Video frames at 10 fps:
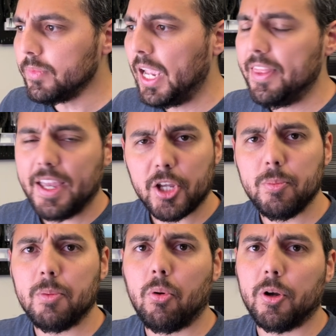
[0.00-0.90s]
And that could
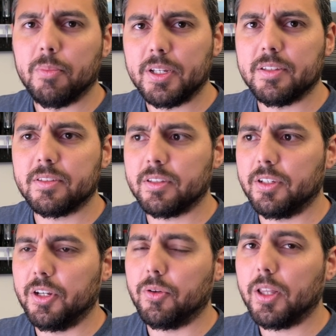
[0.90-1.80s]
be important because,
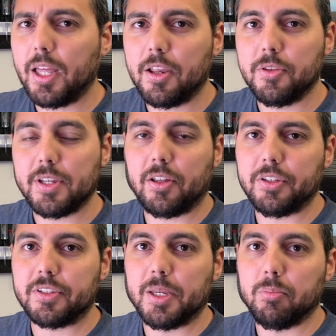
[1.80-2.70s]
you know, a lot of those
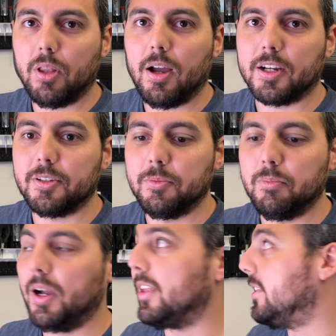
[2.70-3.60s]
outlets get blocked
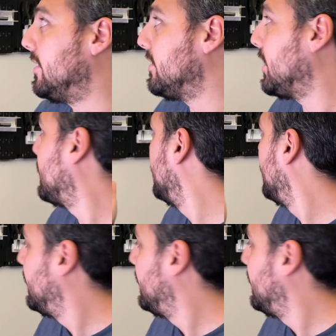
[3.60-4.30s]
by these like